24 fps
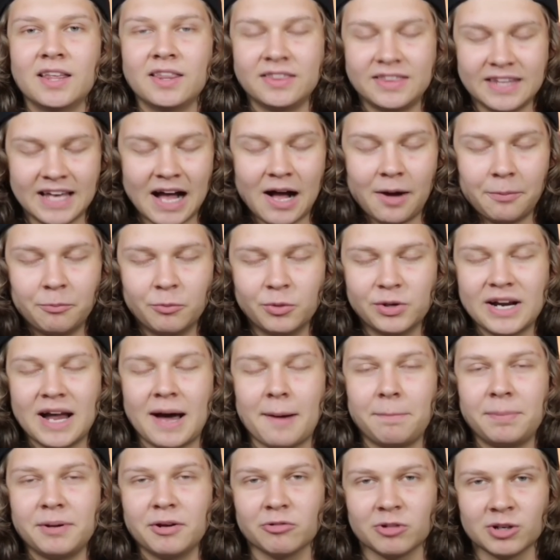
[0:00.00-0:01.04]
the album would
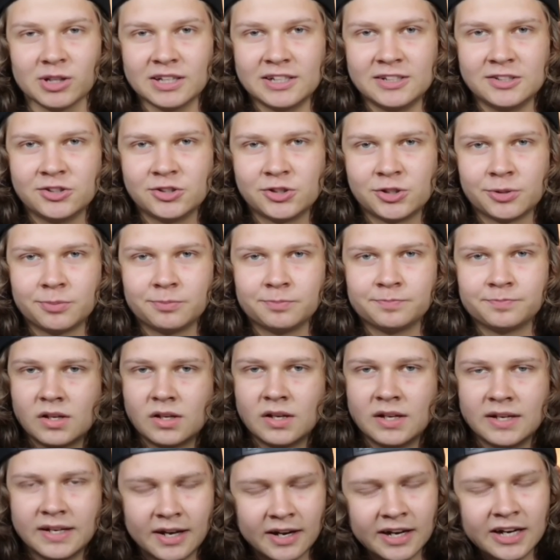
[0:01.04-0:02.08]
not be released.
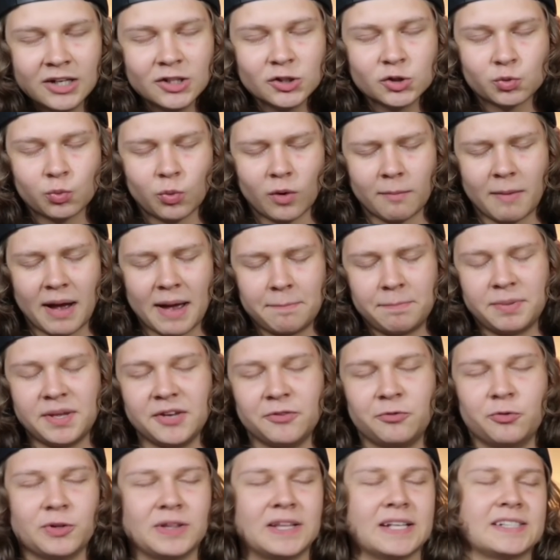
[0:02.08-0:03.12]
Now here's where my
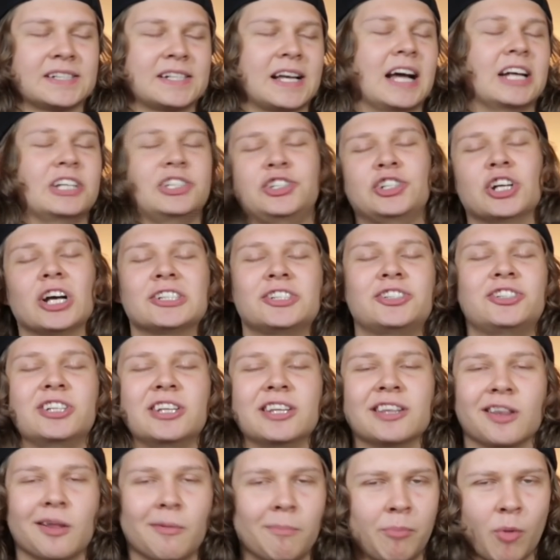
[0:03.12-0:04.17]
beef with this guy
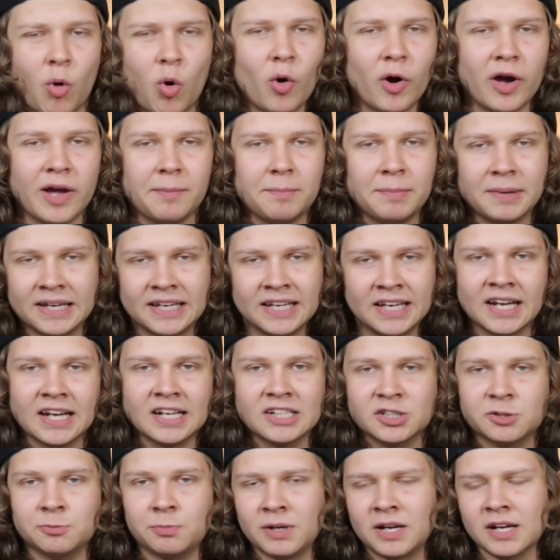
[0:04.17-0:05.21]
Justin LaBoy
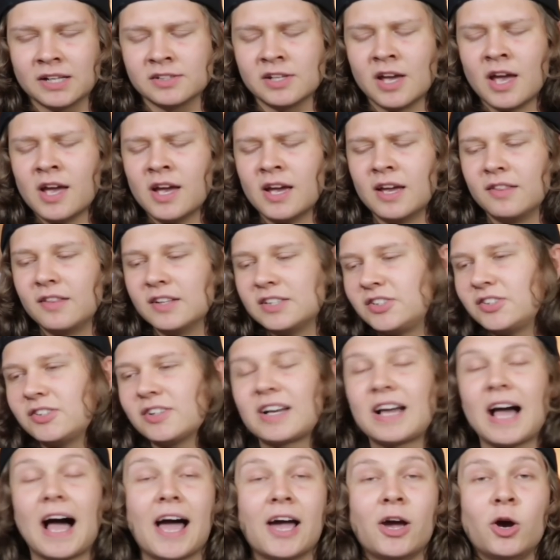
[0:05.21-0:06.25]
begins because this is a
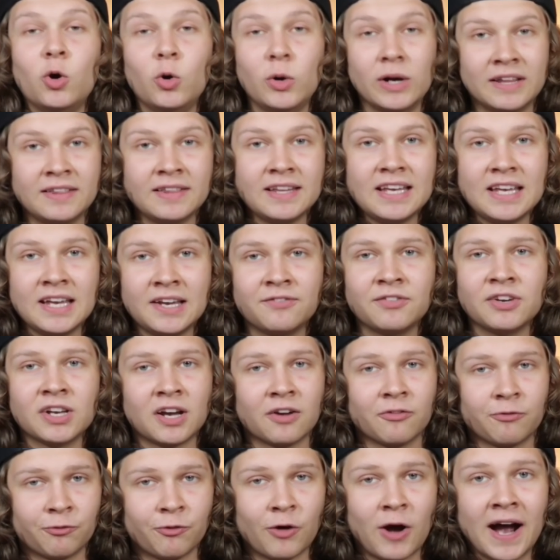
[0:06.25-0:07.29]
guy who in the evening
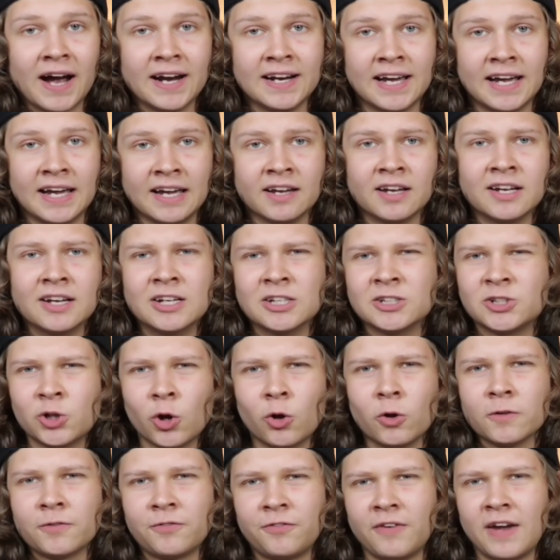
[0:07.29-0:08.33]
of Friday
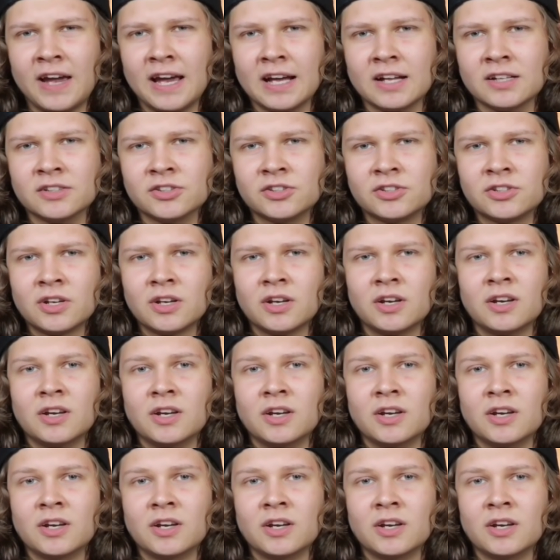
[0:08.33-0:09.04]
told fans,